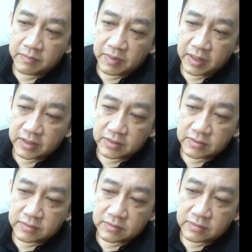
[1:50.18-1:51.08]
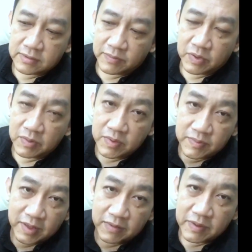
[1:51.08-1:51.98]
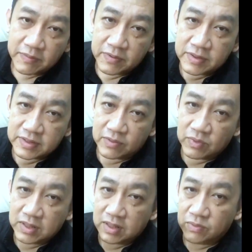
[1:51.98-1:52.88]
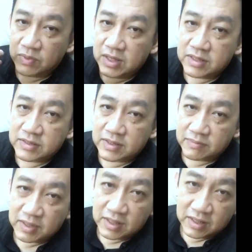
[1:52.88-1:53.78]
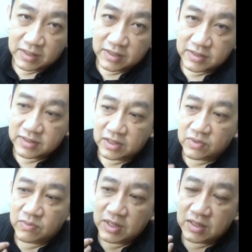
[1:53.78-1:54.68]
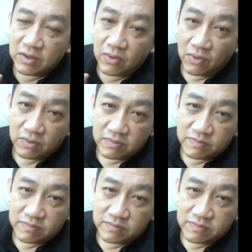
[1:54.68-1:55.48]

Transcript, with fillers: but the problem with many people is that when they read something like this, they don't read the whole